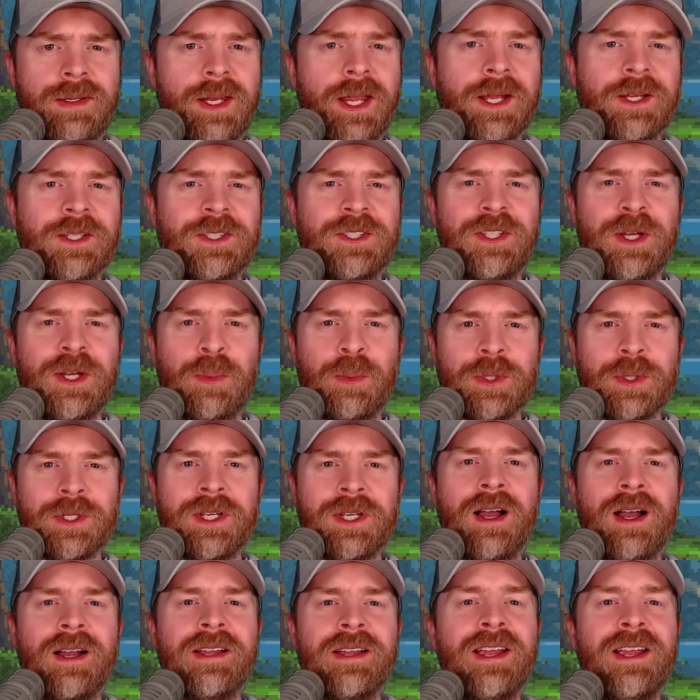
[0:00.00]
Next up, we're
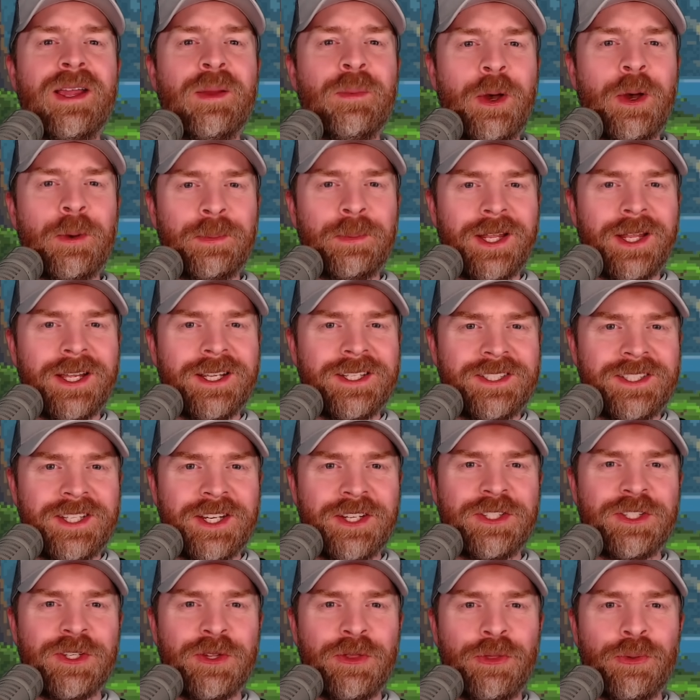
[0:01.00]
talking about
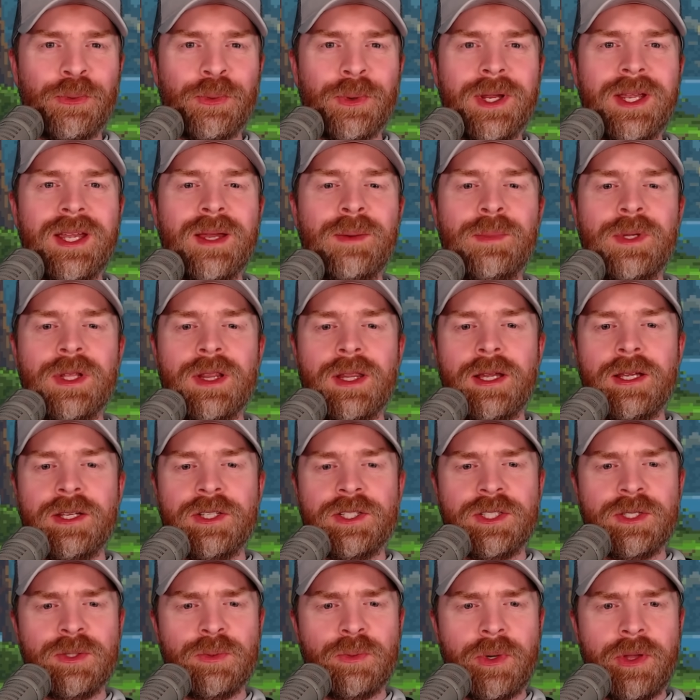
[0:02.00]
PlayStation three
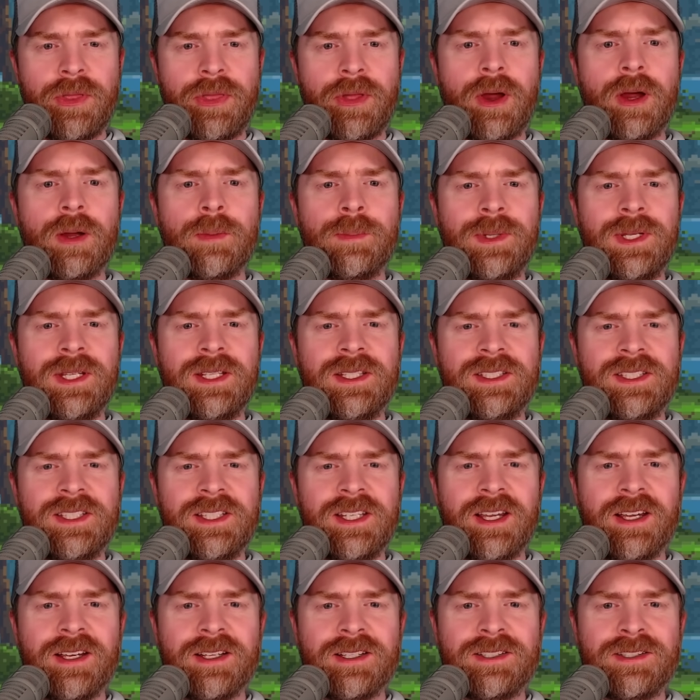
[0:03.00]
emulation with R P
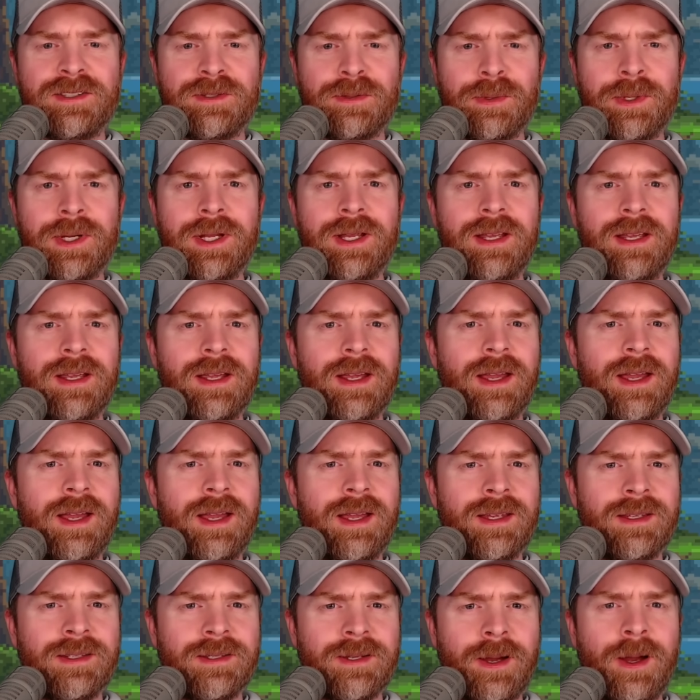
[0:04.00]
C S three,
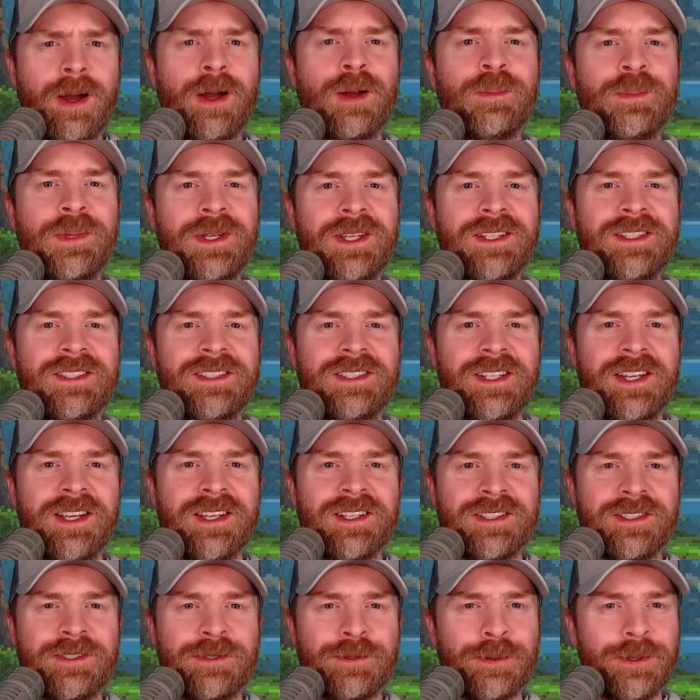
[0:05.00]
and R P C
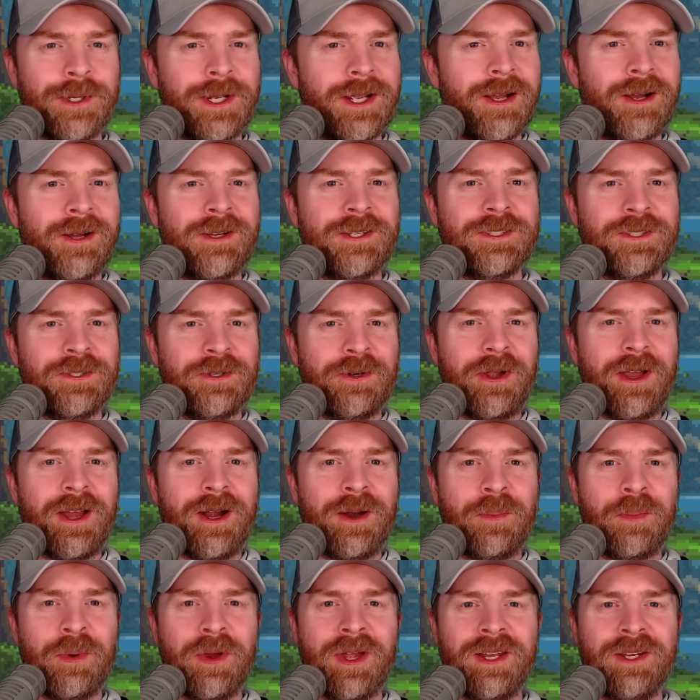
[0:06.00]
S three also got
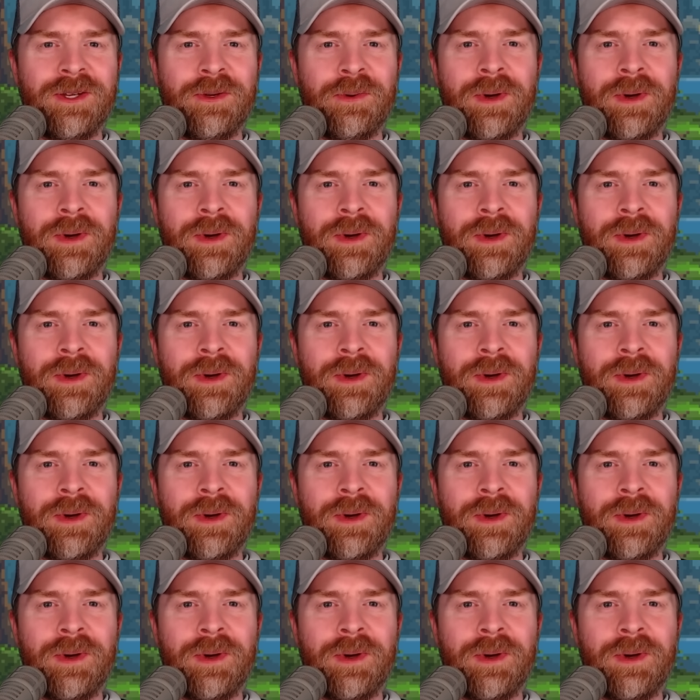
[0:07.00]
a brand new